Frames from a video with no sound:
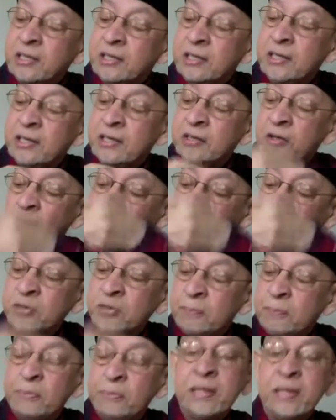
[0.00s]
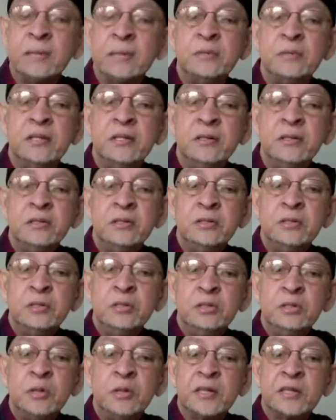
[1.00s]
is also applicable
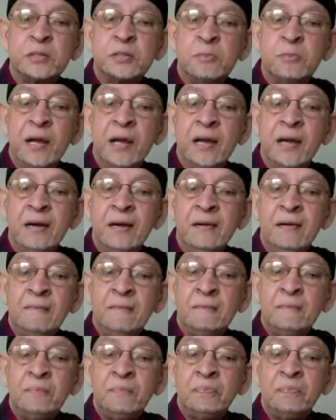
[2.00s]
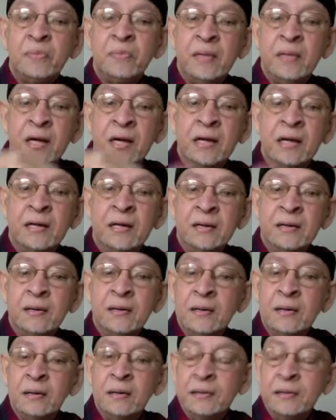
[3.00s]
to explain the